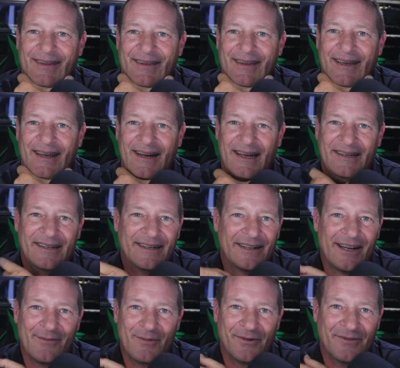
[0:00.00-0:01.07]
and I did a
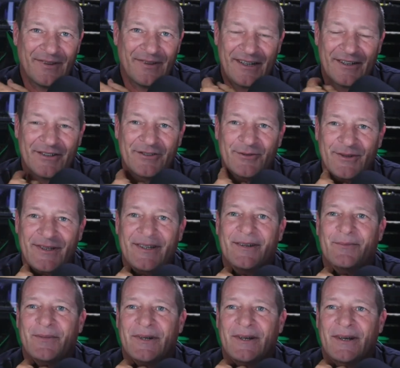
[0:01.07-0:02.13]
couple videos with
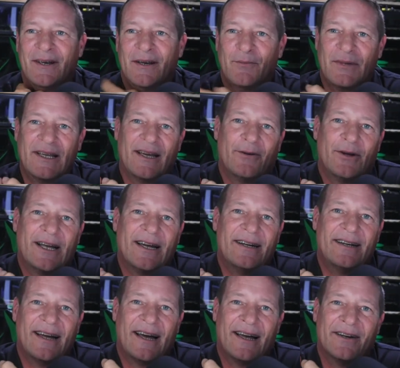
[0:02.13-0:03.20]
him. But but yeah, we got
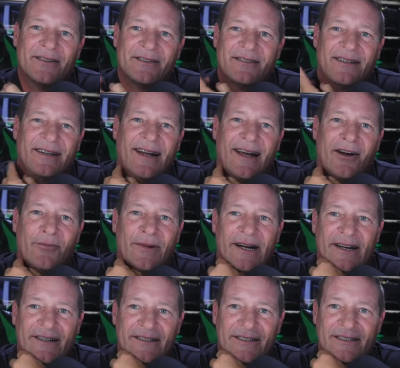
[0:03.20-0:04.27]
Niles, the Nile
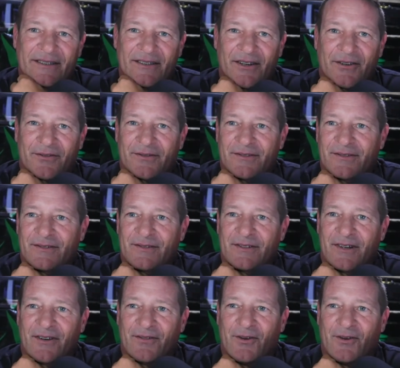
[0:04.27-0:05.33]
monitor. So
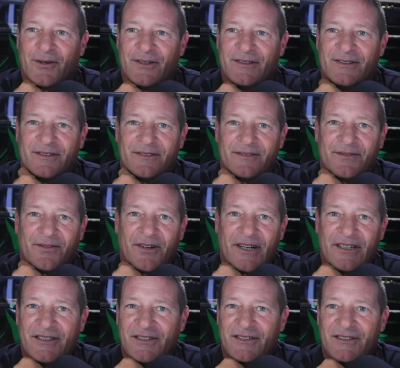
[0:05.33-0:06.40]
of course,
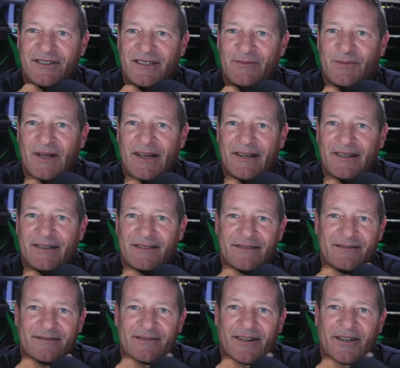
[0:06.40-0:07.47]
Frazier seemed like
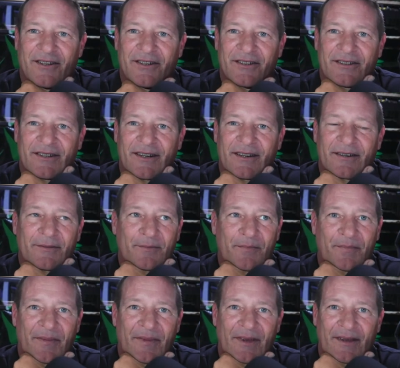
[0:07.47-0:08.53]
a good uh
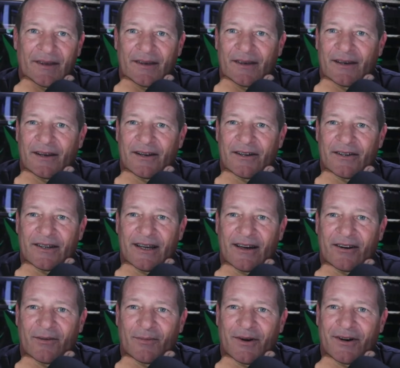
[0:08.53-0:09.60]
a good
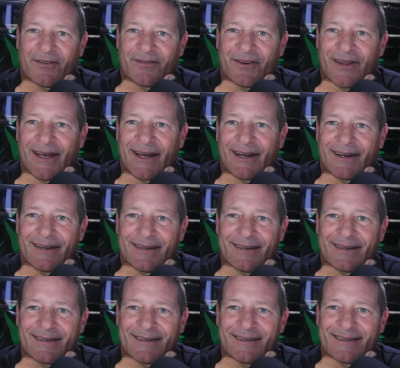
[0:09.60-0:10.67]
counterpart for that.
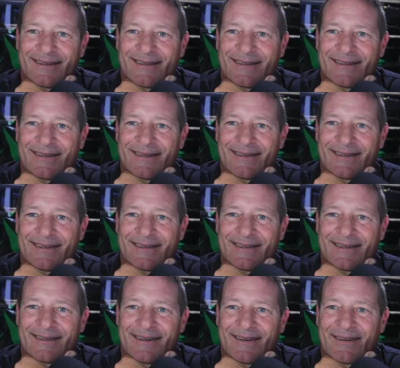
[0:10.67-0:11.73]

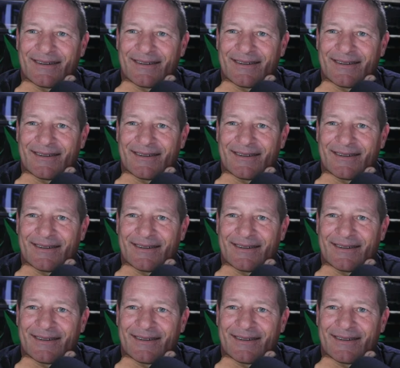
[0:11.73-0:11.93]
So